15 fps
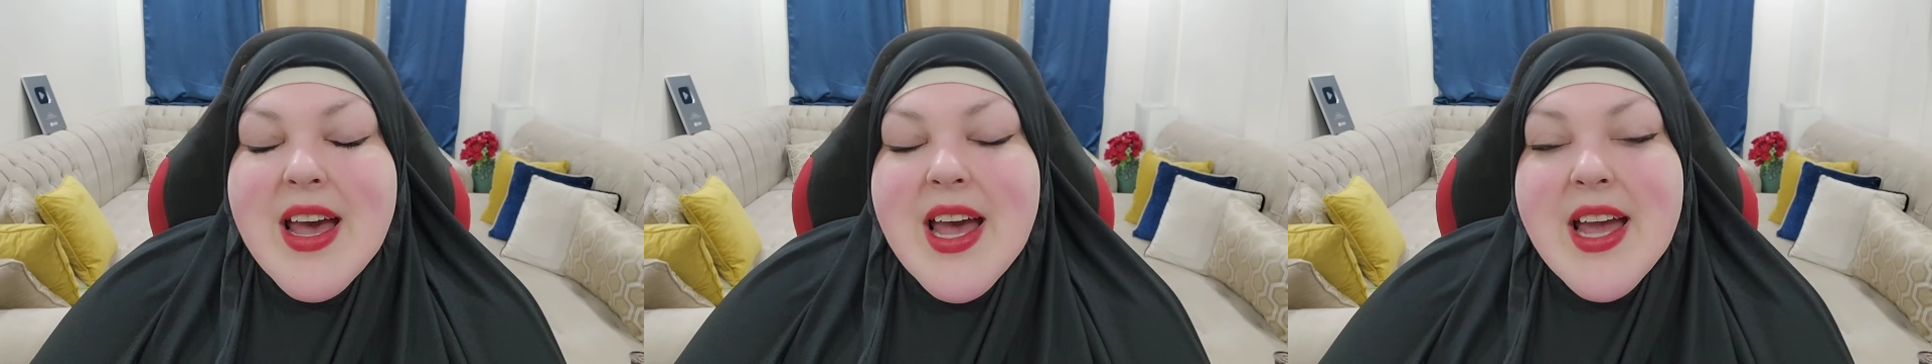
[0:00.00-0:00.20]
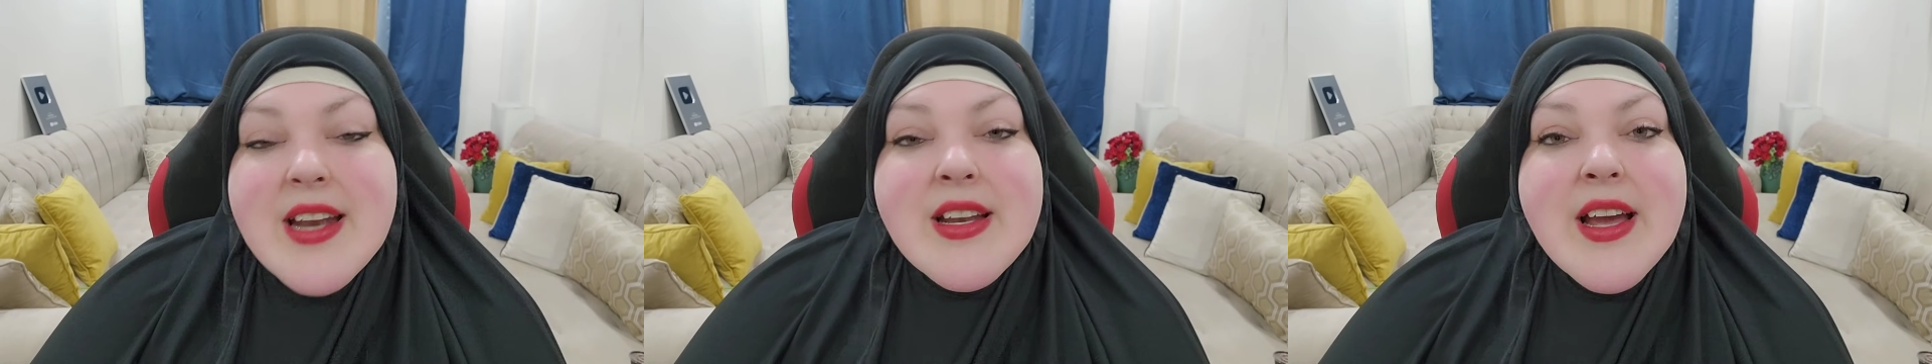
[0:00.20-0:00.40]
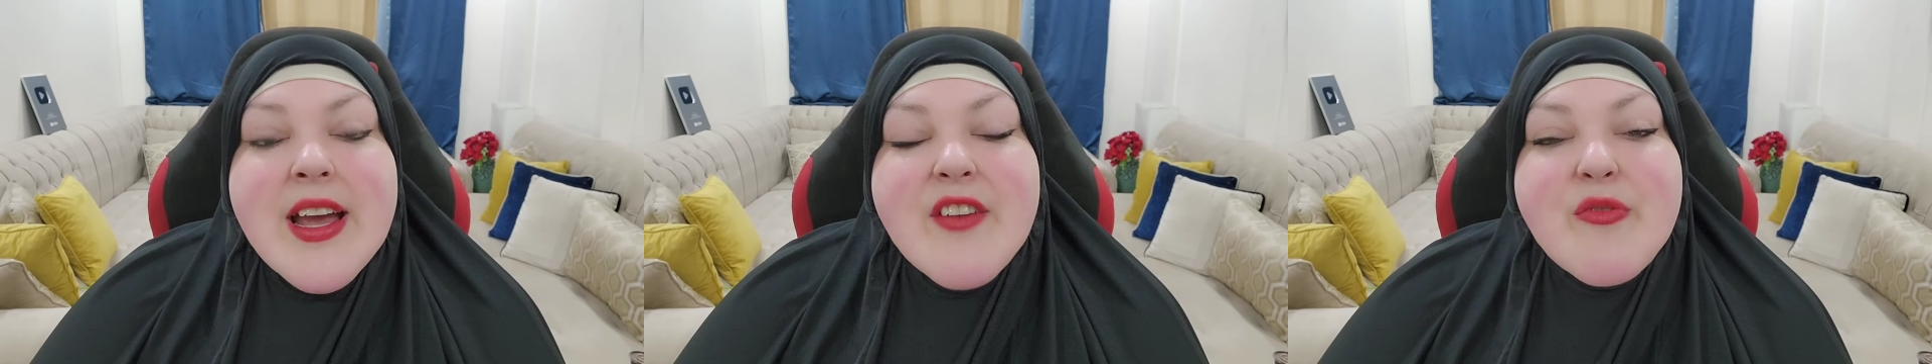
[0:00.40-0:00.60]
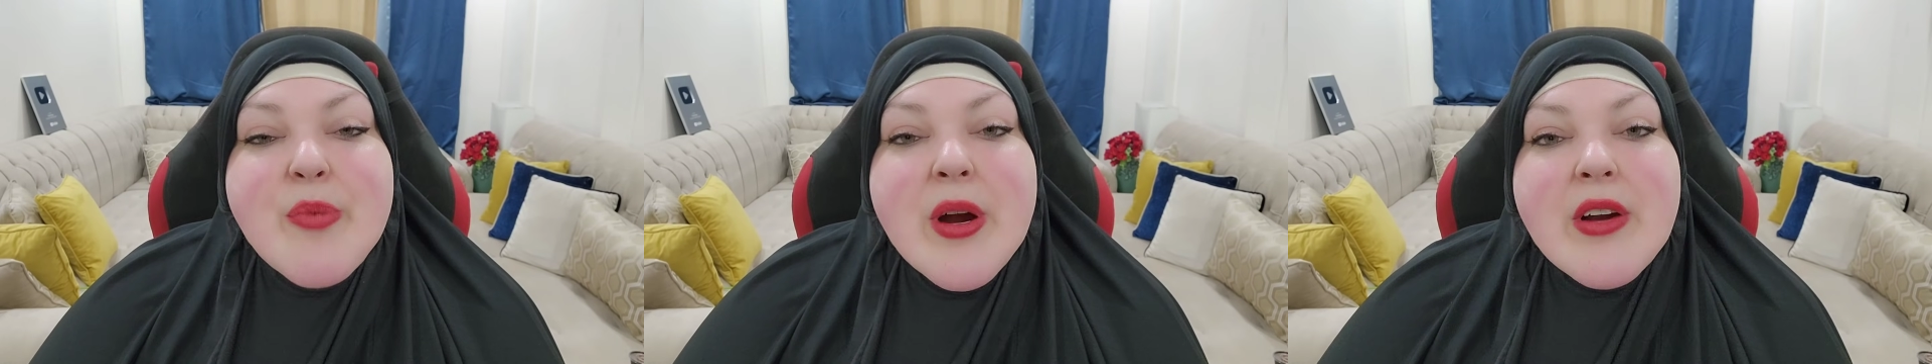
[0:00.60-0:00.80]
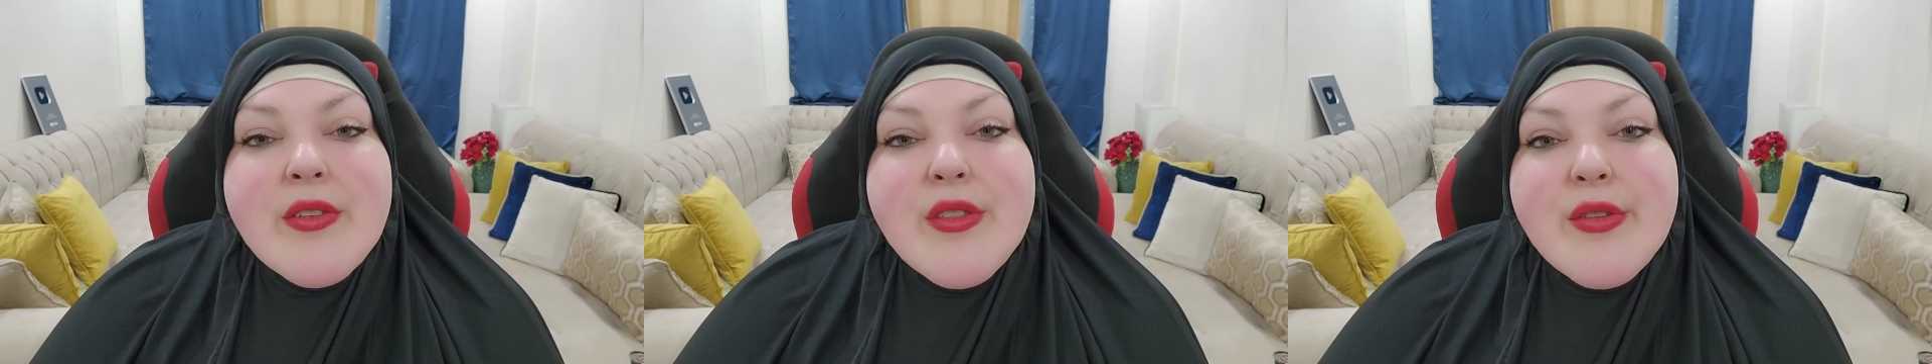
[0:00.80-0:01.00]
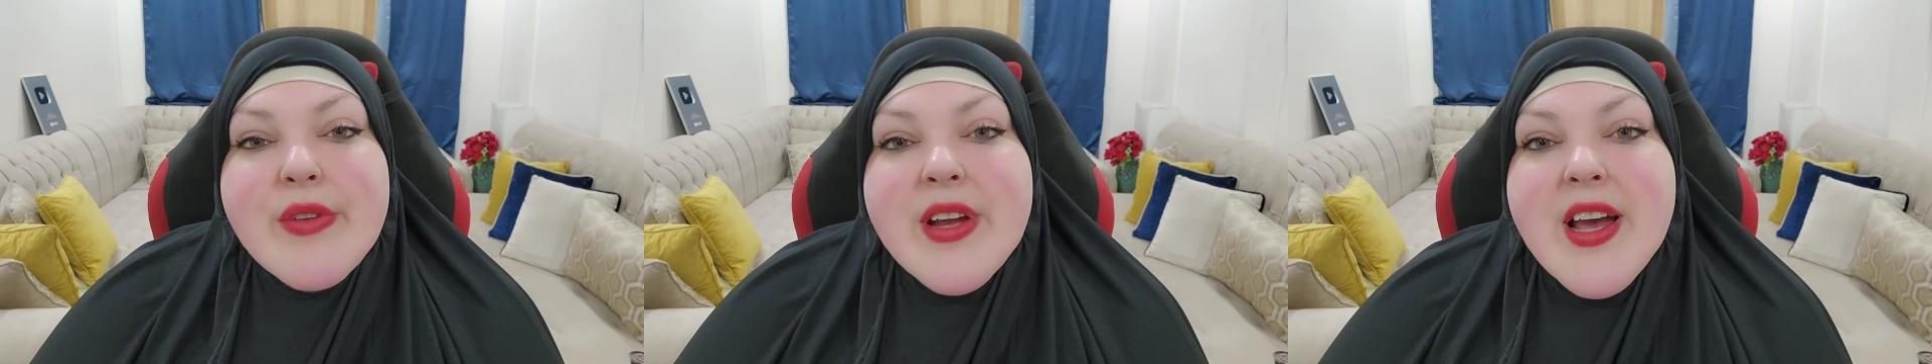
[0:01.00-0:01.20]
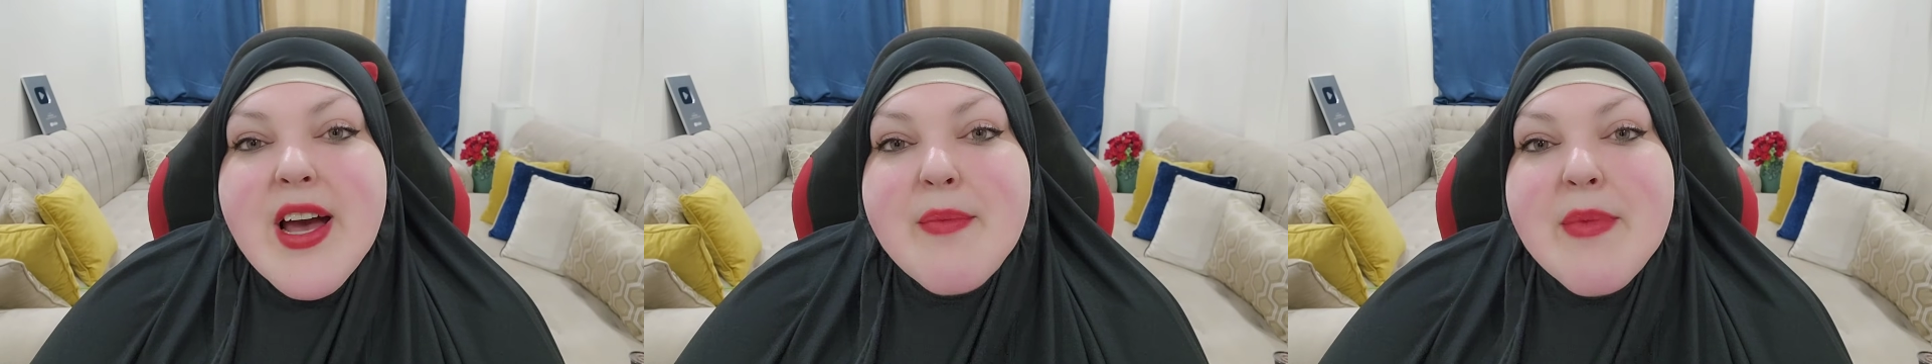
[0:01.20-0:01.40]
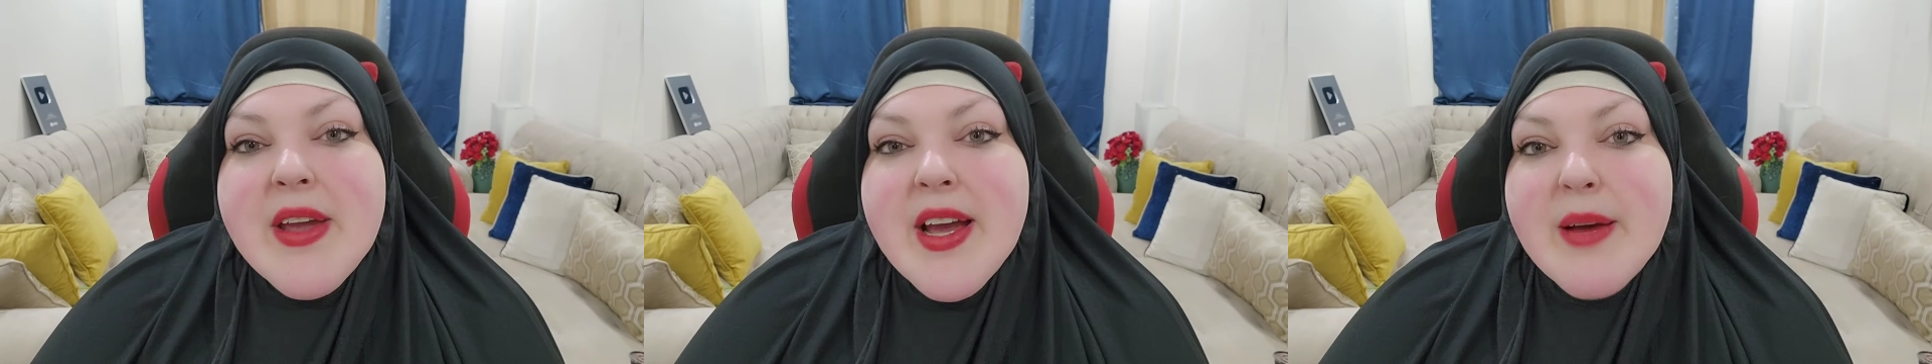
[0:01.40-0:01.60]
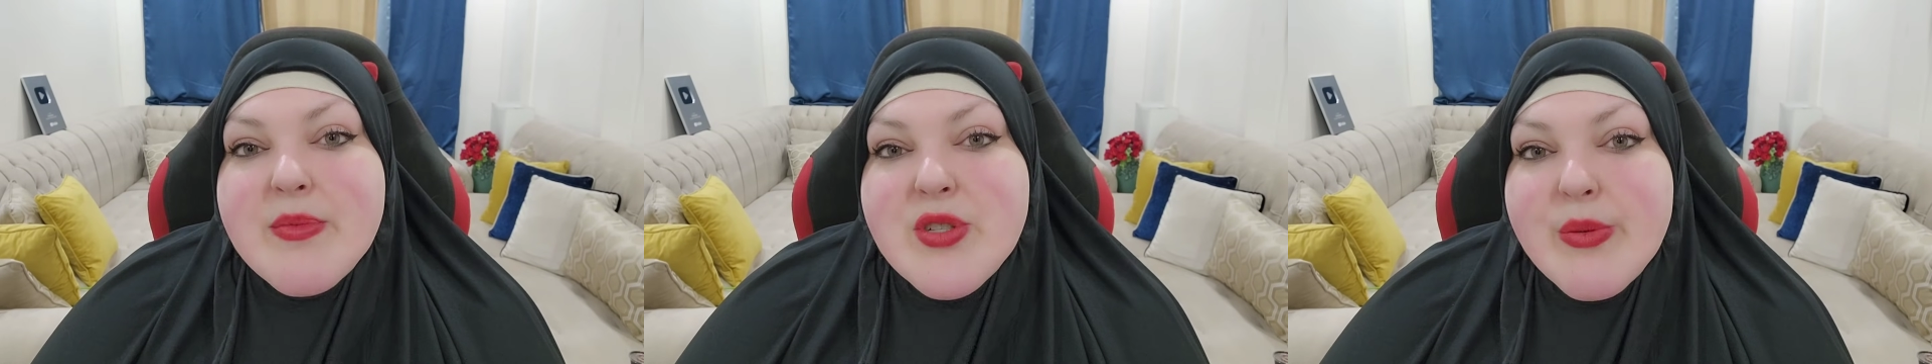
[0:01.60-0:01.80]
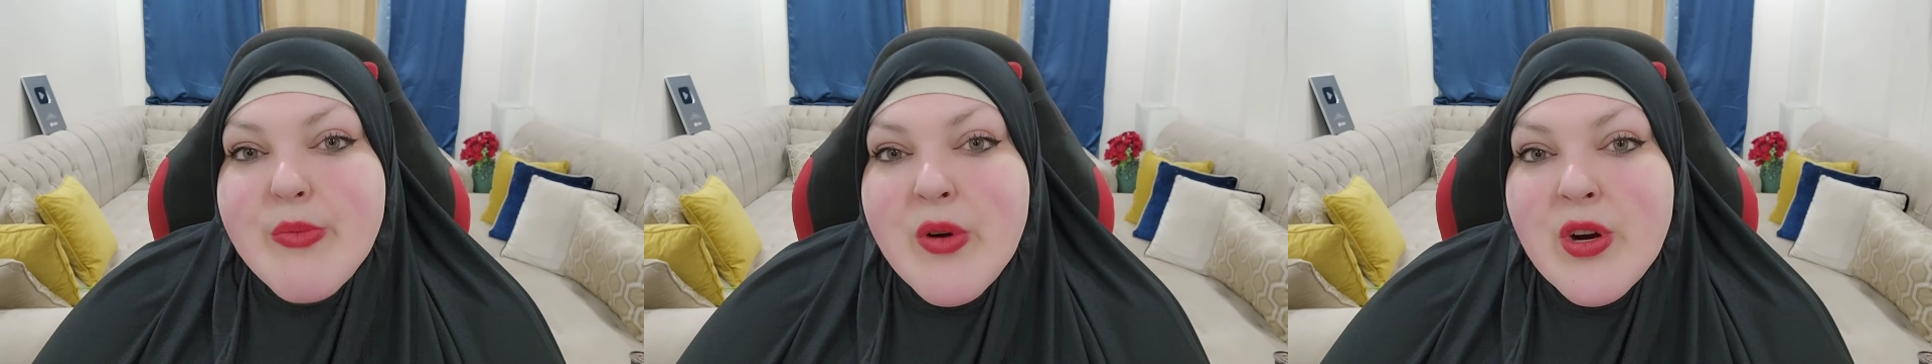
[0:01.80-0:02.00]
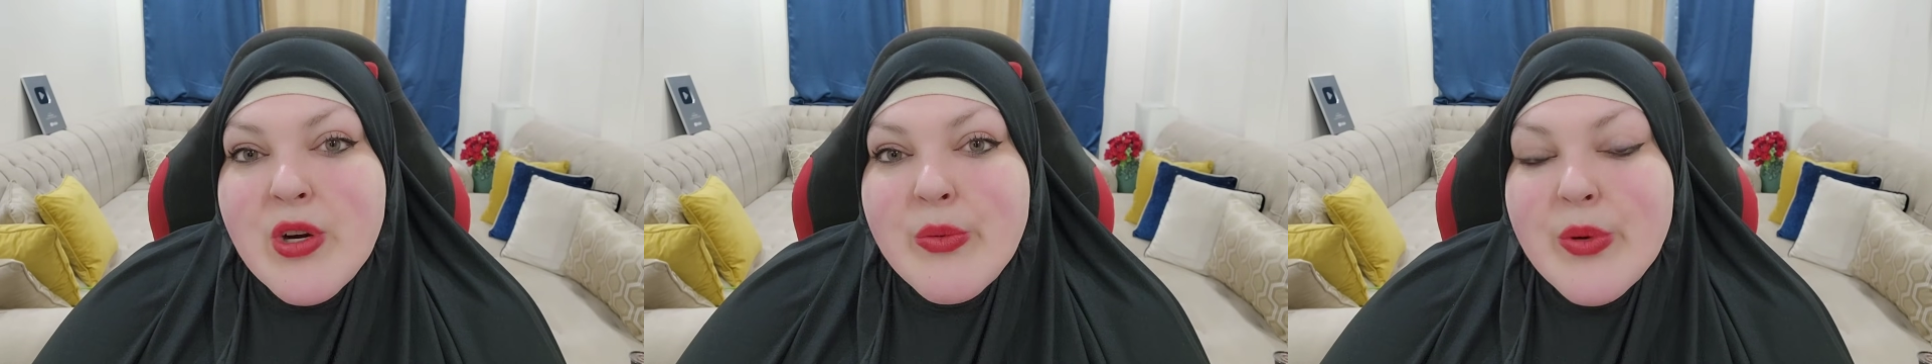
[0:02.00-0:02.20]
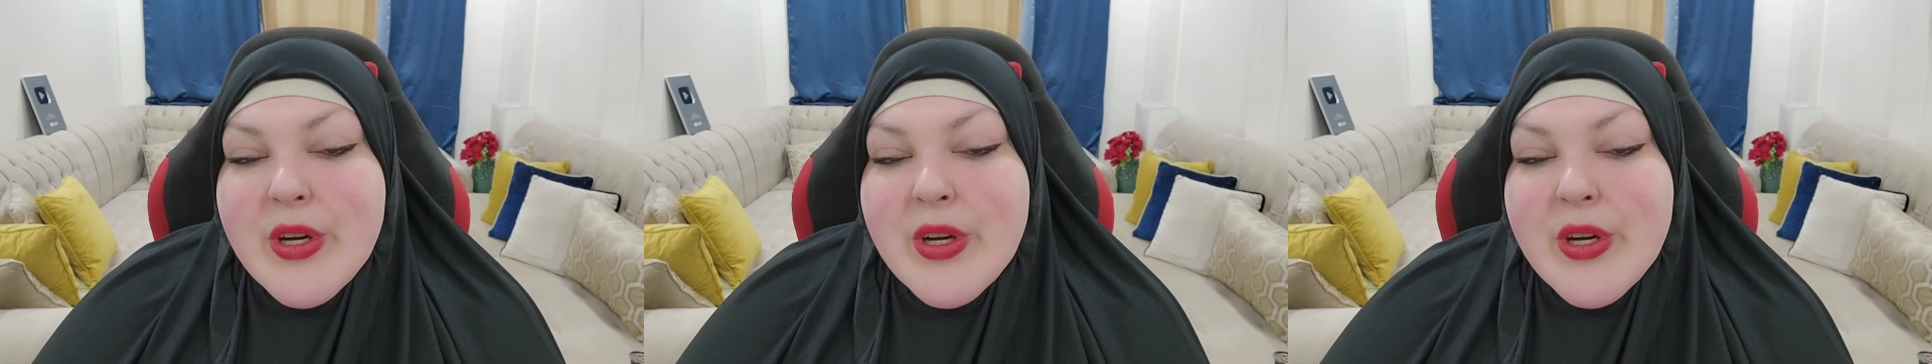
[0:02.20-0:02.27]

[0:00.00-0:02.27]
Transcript: and I have part three coming up tomorrow.